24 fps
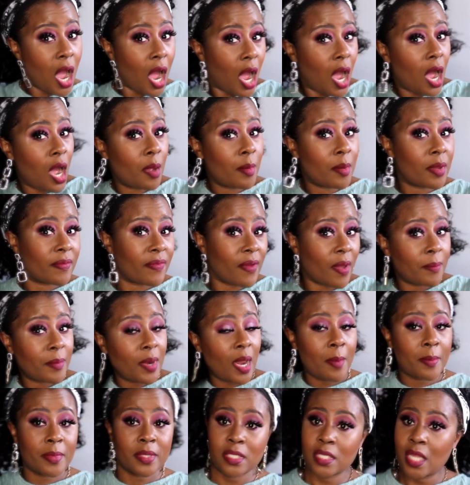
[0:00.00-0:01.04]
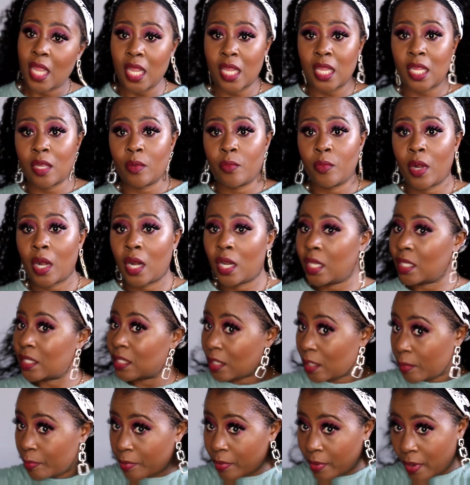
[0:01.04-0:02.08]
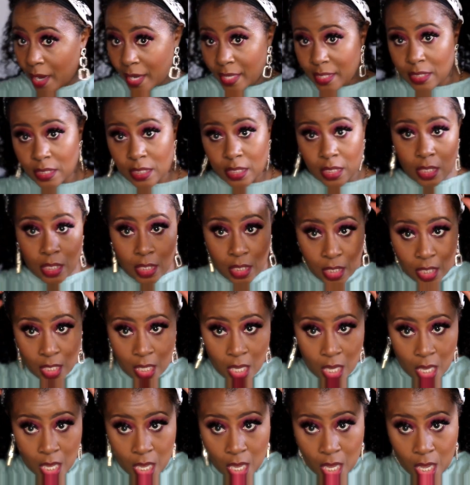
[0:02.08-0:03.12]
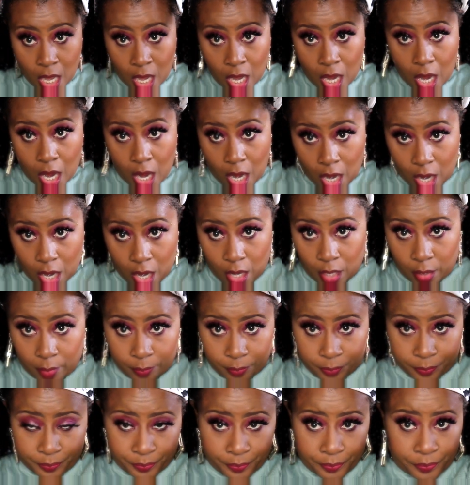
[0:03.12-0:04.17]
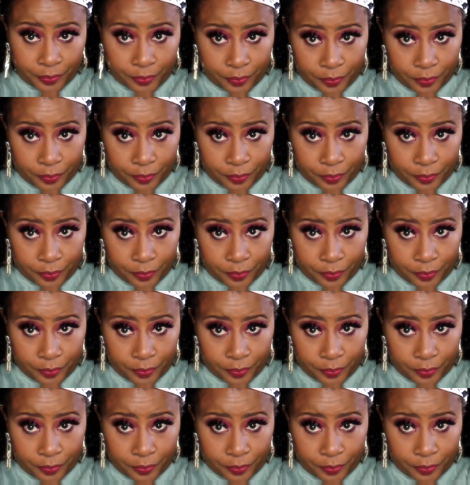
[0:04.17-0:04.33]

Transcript: Oh, if I'm not mistaken, when I looked at the pricing. Um,